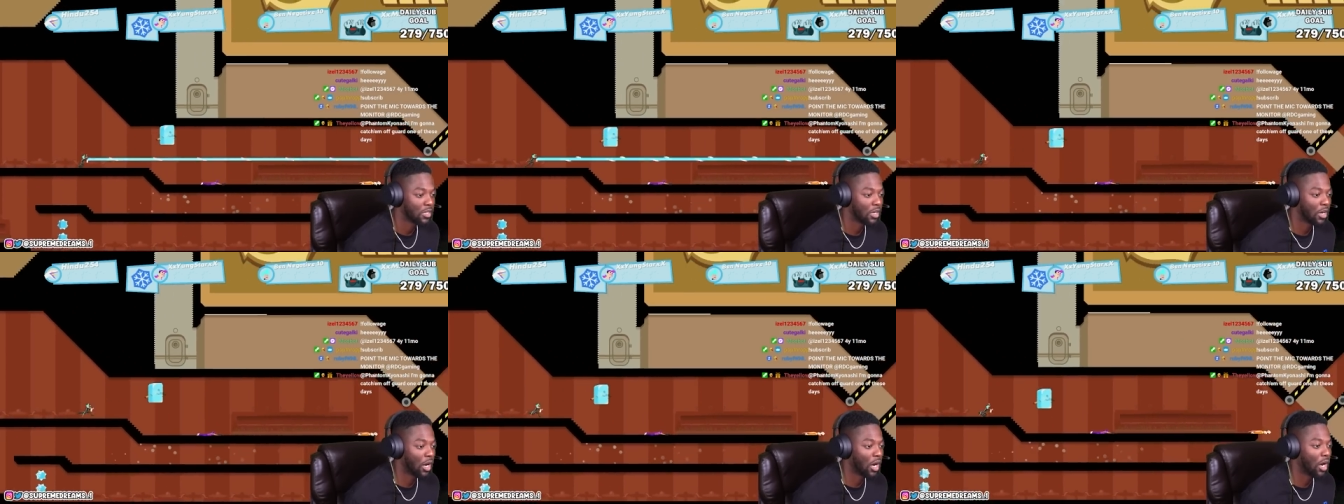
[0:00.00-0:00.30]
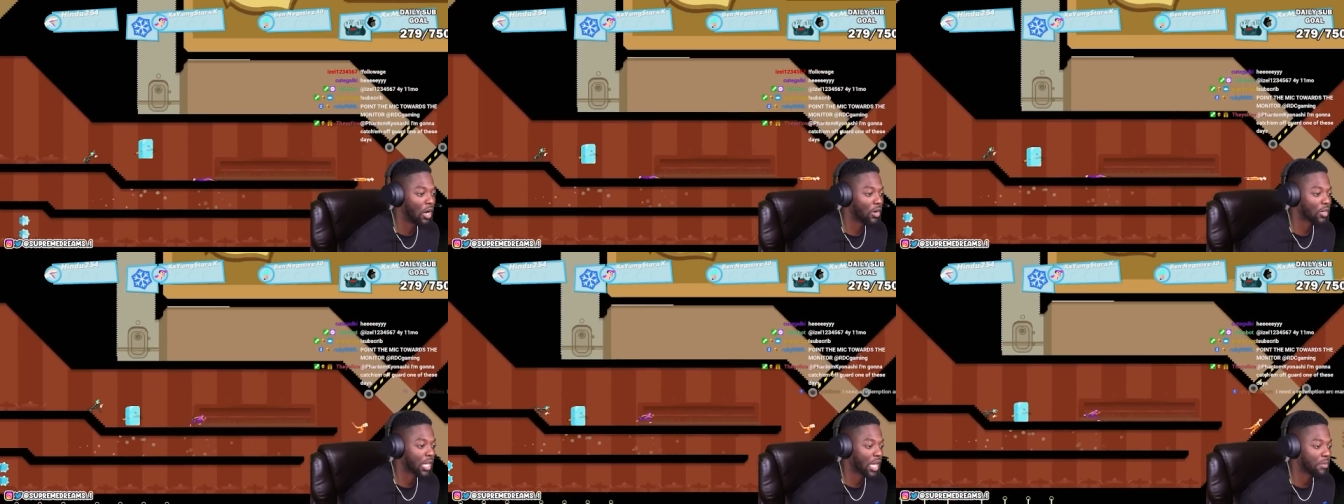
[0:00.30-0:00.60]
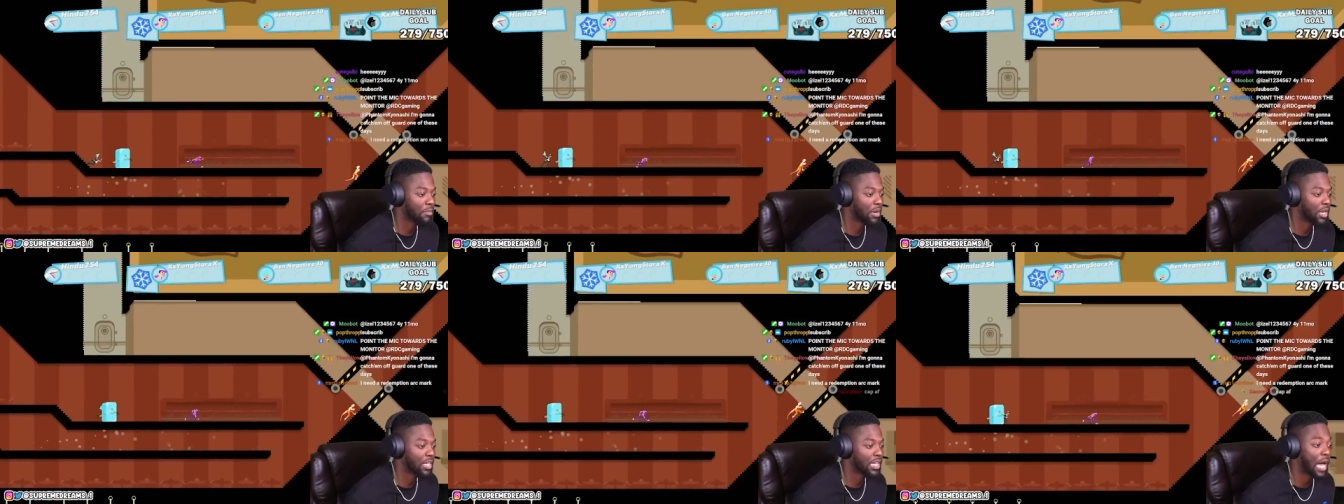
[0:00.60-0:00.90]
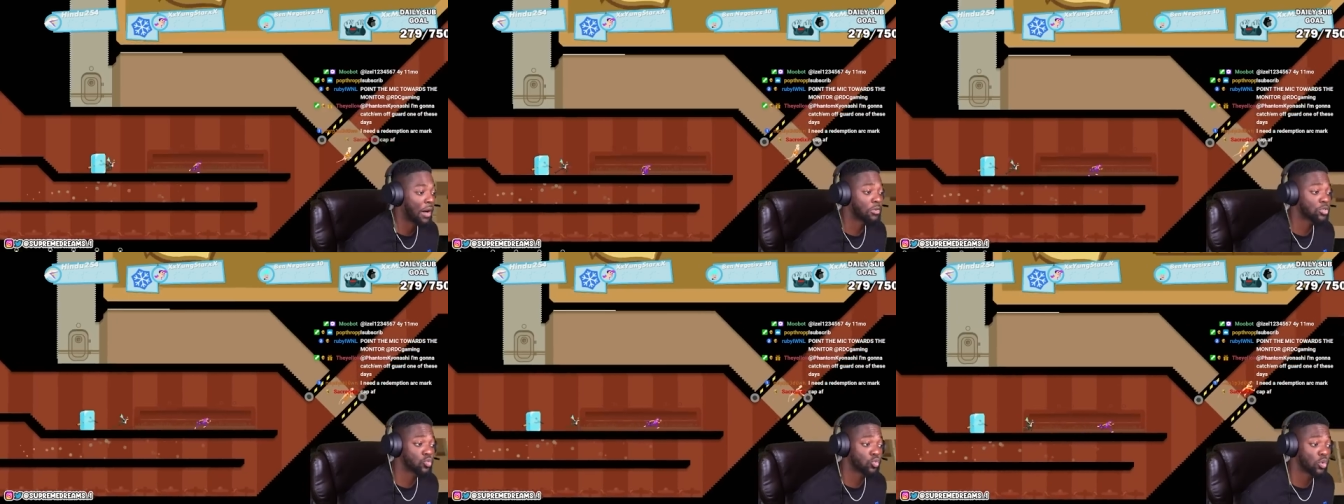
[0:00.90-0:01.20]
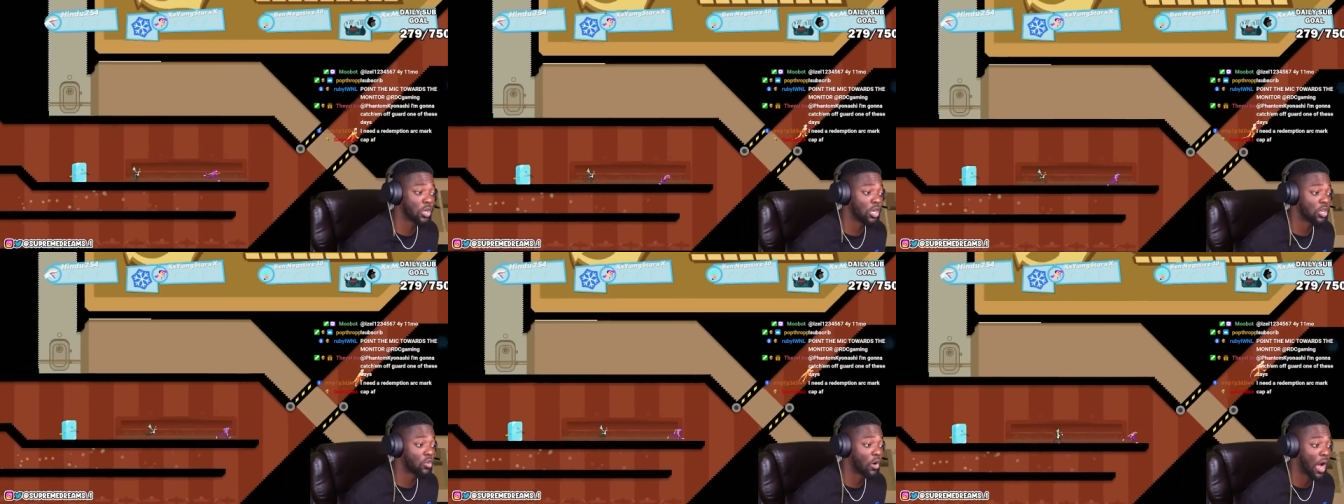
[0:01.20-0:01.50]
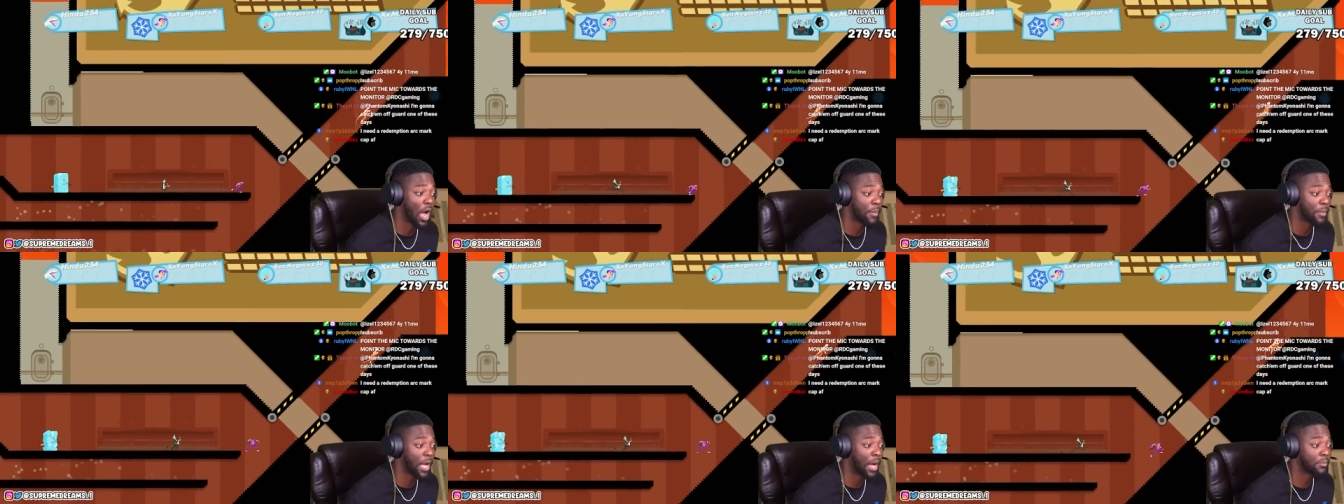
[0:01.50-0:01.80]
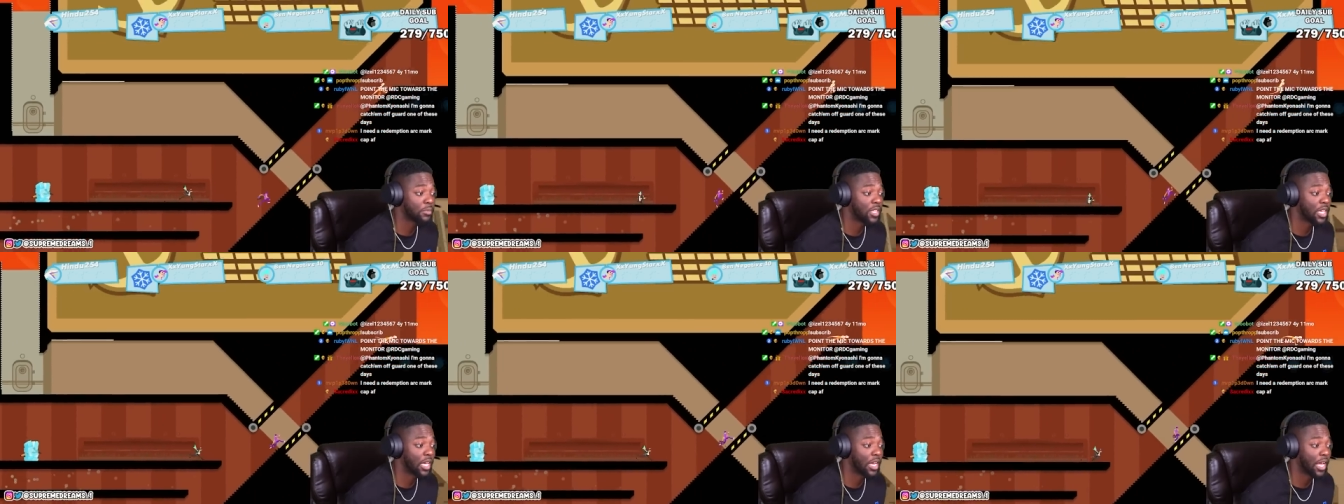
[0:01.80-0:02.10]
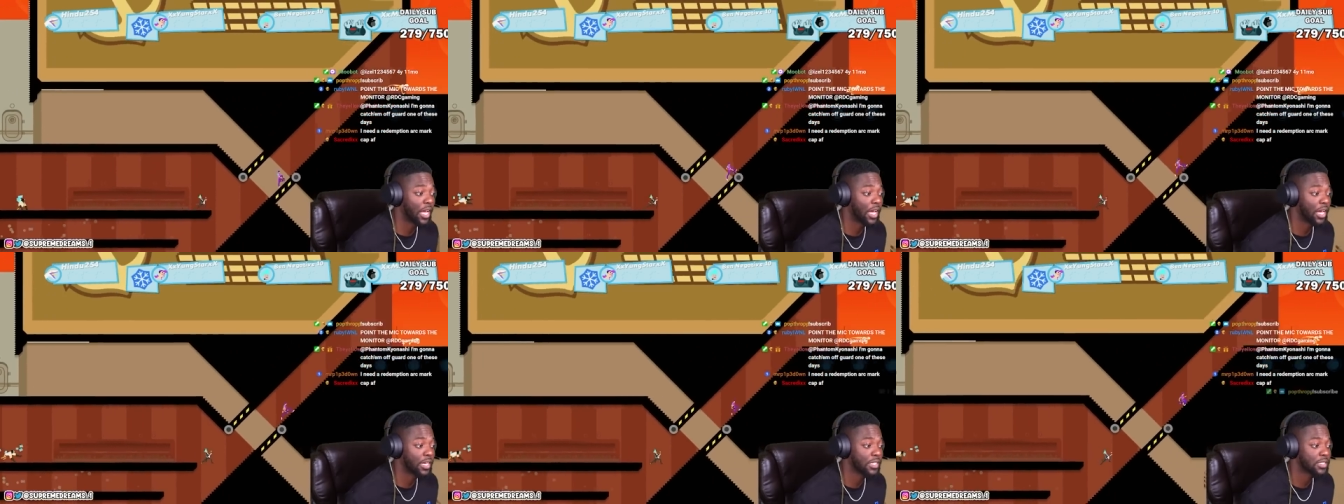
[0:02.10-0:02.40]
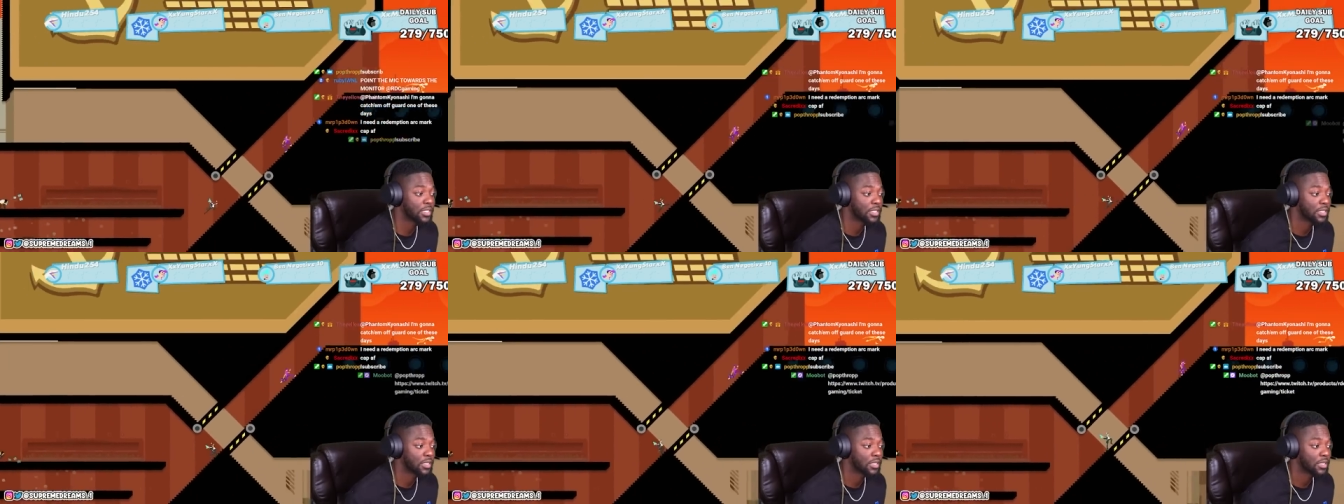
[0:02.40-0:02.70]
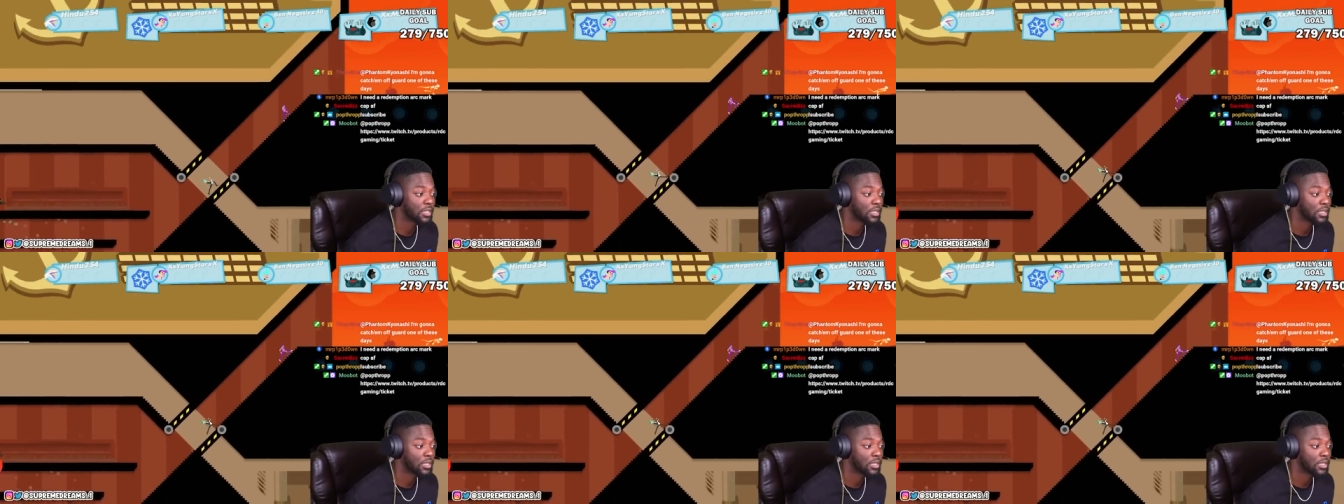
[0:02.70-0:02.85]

Oh, okay, Ben. That was real grind. That was, That, nigga, that